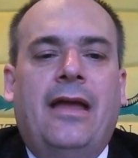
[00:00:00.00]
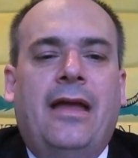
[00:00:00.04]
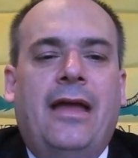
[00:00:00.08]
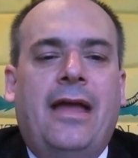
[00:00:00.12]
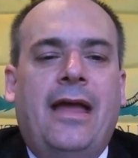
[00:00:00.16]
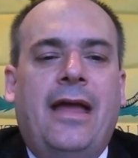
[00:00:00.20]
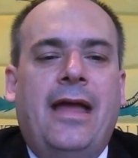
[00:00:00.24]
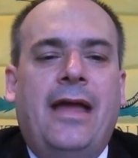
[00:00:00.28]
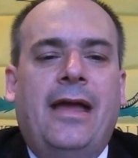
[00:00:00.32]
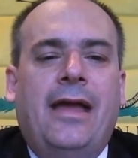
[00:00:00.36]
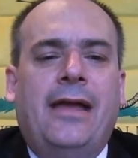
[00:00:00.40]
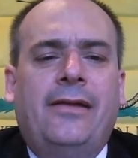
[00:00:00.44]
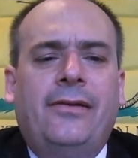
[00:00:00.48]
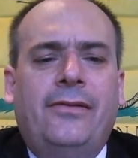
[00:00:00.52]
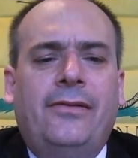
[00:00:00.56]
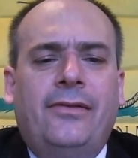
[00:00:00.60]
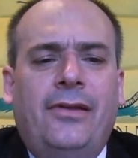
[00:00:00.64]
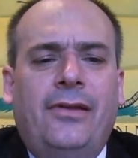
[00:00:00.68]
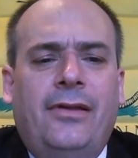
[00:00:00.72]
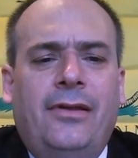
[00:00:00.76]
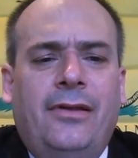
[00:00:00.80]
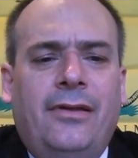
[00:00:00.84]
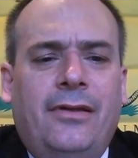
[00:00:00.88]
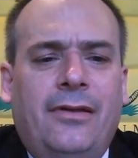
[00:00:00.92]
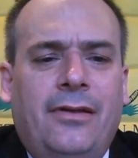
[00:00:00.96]
End
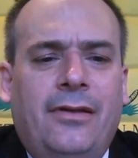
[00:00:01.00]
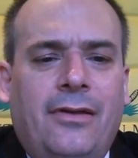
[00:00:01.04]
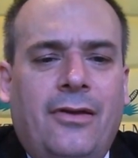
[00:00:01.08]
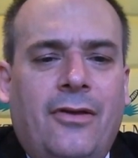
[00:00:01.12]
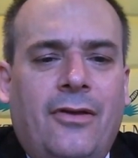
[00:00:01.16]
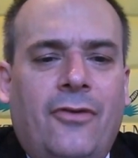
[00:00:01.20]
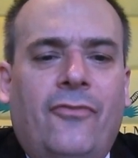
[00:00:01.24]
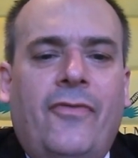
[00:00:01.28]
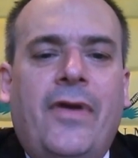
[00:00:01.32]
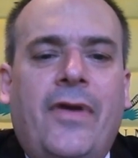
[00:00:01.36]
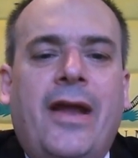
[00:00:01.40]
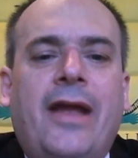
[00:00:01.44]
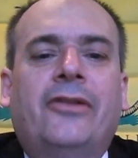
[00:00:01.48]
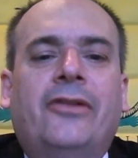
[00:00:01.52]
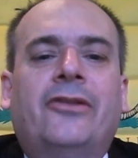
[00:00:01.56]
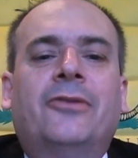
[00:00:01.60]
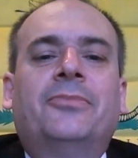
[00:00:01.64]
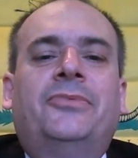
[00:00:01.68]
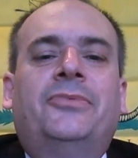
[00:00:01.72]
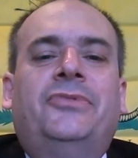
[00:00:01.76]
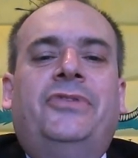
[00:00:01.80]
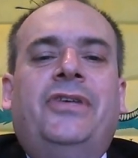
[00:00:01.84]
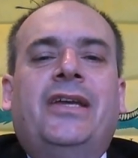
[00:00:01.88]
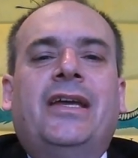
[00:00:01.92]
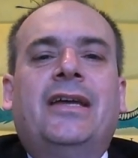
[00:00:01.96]
random
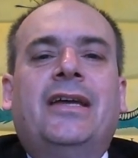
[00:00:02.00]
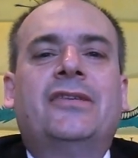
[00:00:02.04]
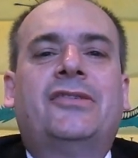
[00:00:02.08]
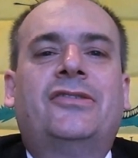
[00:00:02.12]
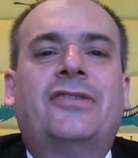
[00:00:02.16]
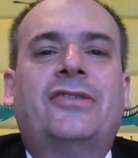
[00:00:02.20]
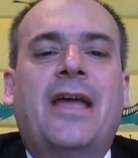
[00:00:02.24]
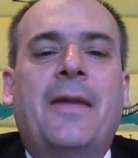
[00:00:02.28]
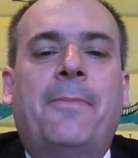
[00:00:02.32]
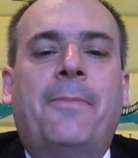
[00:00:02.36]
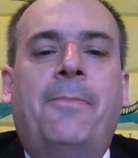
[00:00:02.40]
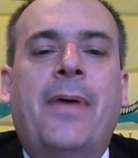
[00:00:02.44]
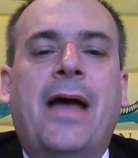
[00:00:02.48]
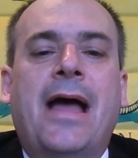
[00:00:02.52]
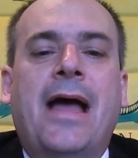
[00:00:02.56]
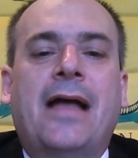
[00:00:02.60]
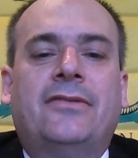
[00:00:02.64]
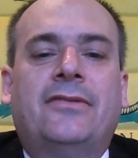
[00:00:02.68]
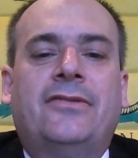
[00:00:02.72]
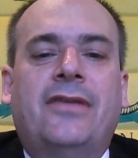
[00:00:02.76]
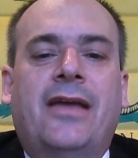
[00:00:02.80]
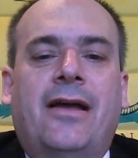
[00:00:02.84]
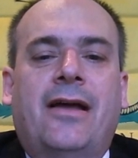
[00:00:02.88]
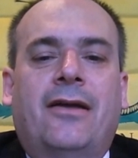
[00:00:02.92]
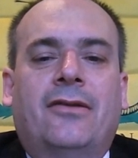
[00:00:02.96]
TSA
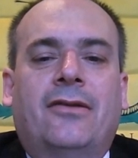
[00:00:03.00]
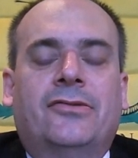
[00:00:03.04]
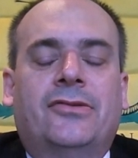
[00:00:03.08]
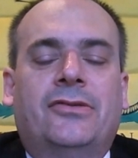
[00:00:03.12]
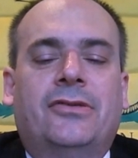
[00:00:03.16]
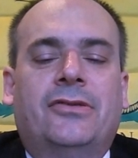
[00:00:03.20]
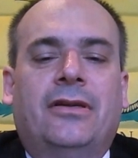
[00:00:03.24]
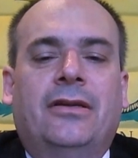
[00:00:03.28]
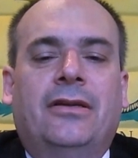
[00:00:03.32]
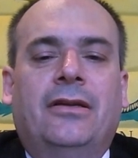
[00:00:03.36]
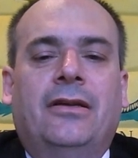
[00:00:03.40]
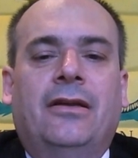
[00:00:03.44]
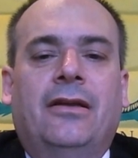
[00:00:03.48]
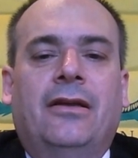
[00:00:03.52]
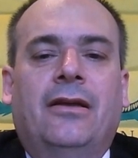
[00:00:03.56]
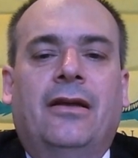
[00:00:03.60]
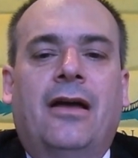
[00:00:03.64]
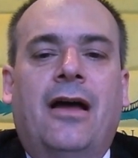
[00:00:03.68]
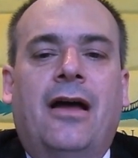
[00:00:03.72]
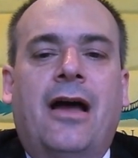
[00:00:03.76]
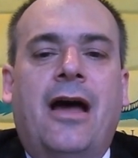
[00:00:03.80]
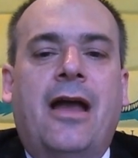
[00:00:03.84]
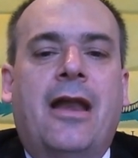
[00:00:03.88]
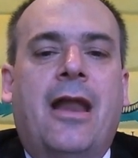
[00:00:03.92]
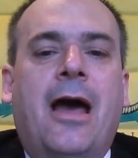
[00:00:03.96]
pat-downs
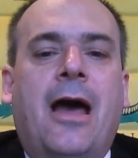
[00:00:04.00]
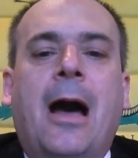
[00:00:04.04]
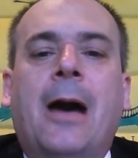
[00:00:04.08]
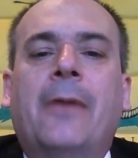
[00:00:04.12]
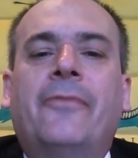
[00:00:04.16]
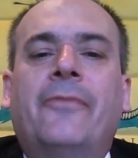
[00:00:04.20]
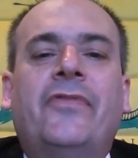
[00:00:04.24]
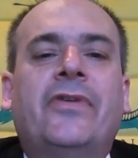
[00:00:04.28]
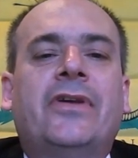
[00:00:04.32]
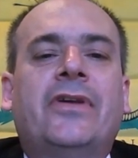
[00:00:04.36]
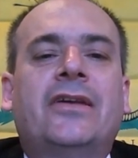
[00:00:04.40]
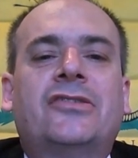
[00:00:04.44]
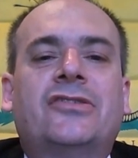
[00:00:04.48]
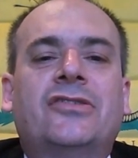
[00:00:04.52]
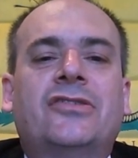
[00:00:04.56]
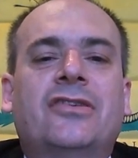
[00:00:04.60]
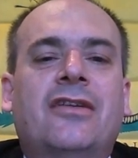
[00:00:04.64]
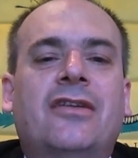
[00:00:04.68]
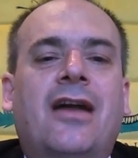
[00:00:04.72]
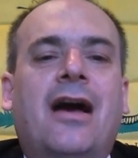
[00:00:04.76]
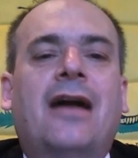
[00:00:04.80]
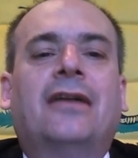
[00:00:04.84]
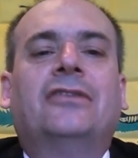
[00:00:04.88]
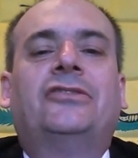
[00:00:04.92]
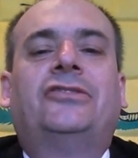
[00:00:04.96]
on obvious
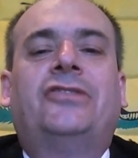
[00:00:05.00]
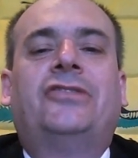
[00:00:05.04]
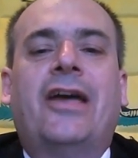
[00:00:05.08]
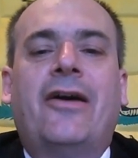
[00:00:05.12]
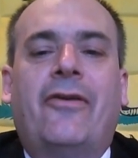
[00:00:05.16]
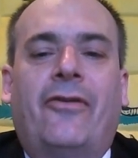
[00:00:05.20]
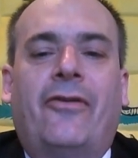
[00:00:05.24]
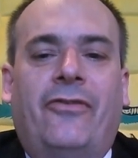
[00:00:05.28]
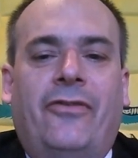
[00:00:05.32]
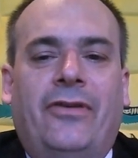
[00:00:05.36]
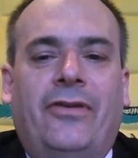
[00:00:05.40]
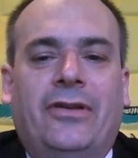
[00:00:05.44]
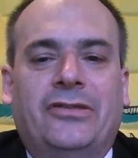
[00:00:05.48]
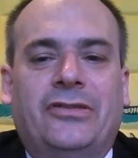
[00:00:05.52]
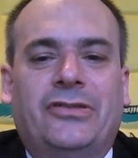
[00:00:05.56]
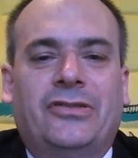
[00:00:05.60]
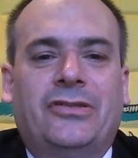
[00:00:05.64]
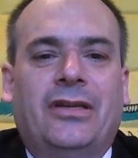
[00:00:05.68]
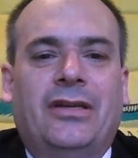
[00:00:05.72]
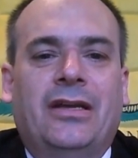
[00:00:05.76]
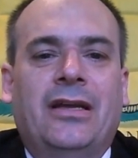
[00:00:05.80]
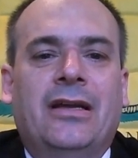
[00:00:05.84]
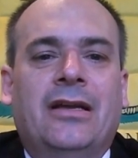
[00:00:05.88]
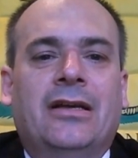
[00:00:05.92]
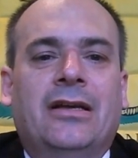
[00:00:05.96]
non-terrorists,
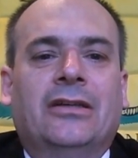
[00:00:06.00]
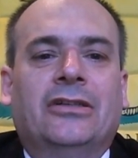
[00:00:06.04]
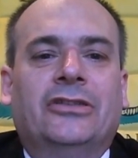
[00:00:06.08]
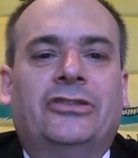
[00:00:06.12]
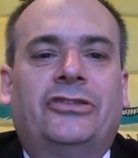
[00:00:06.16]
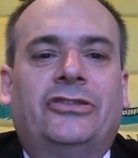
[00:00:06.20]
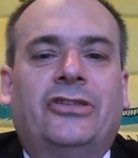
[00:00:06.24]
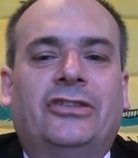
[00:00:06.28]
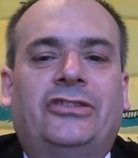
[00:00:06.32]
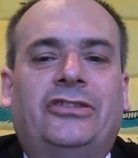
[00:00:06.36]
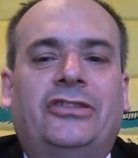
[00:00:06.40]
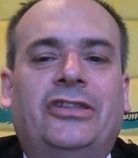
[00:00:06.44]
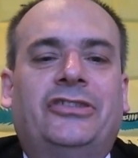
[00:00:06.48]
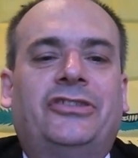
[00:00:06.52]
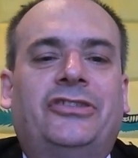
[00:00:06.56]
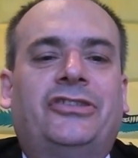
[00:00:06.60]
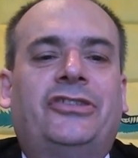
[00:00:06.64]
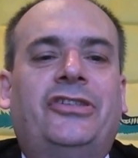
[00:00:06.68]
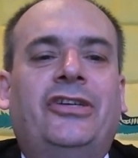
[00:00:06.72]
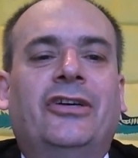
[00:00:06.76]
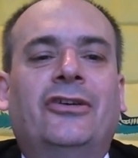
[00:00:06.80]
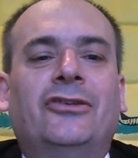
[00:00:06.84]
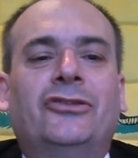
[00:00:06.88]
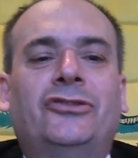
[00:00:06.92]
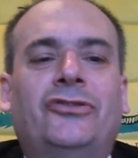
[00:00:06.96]
such as
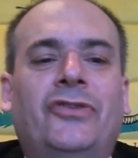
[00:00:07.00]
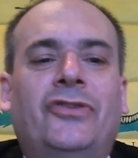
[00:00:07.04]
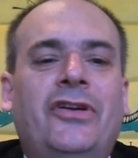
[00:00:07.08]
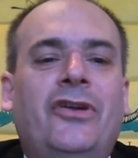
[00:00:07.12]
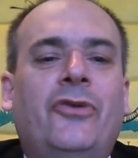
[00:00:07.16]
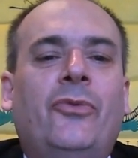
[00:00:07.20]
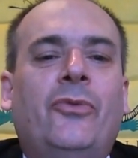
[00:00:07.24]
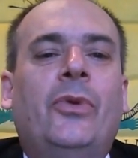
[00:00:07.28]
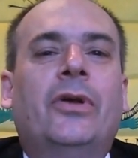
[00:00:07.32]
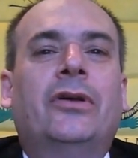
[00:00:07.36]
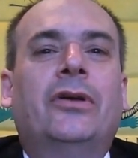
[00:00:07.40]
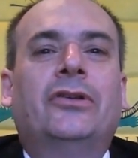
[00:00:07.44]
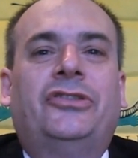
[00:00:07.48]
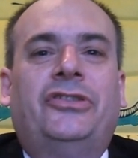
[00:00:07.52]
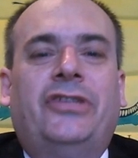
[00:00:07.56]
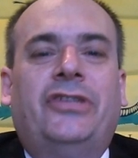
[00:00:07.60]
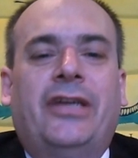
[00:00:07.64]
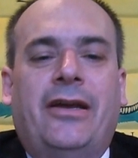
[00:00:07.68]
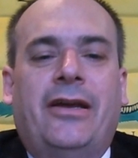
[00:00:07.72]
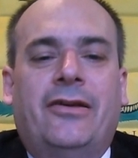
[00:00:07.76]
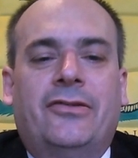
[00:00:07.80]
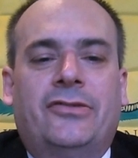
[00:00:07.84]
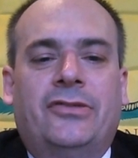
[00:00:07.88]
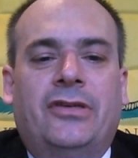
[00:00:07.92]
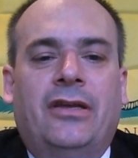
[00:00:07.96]
children in
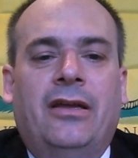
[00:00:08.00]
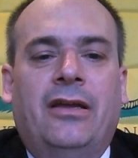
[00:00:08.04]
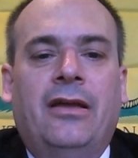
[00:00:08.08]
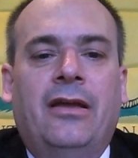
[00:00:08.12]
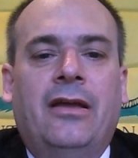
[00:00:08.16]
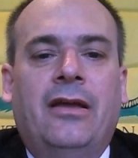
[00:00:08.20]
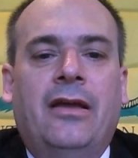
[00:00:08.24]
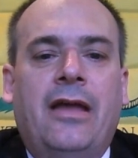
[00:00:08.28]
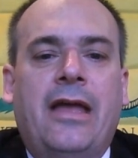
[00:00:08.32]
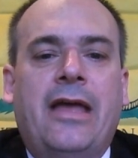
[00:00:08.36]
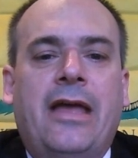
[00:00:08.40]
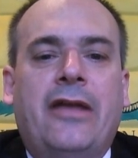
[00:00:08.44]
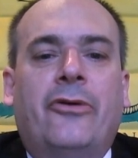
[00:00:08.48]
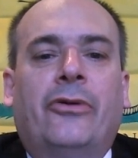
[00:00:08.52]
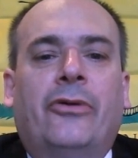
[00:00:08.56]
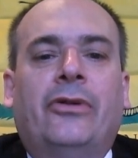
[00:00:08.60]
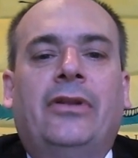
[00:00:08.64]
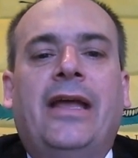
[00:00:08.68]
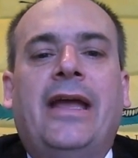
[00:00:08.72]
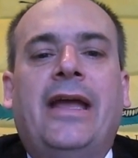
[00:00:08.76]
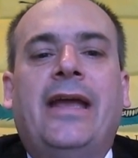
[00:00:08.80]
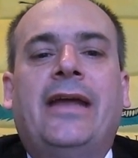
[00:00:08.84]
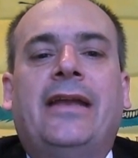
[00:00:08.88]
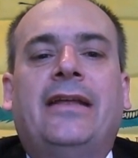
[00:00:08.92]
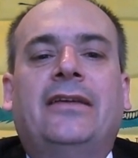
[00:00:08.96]
wheelchairs and old
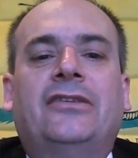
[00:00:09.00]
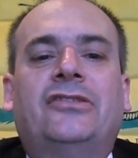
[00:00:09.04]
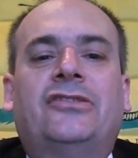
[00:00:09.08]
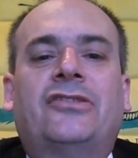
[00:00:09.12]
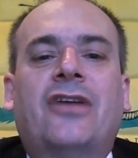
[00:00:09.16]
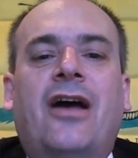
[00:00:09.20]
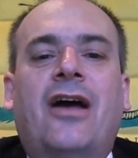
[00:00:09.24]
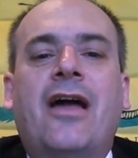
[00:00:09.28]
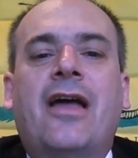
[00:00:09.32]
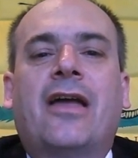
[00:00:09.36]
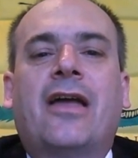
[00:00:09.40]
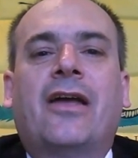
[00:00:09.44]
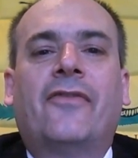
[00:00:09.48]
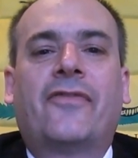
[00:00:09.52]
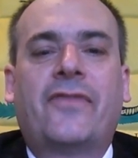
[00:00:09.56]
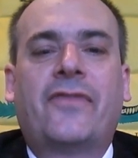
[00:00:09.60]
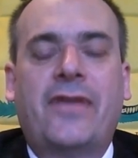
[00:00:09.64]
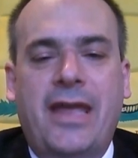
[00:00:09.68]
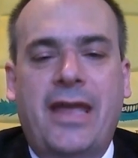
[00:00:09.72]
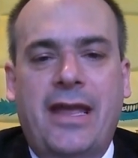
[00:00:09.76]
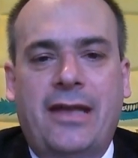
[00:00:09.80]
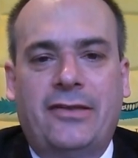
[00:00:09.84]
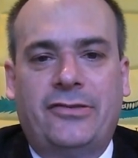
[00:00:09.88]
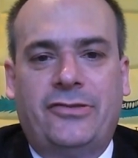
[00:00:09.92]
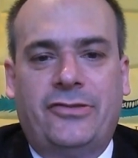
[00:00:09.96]
ladies dying of
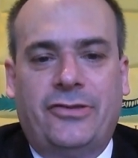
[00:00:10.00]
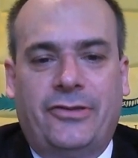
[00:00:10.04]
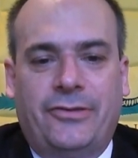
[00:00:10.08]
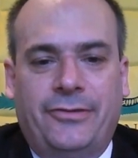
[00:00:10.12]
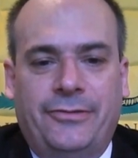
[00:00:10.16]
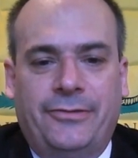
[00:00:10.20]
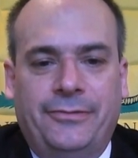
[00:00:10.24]
cancer.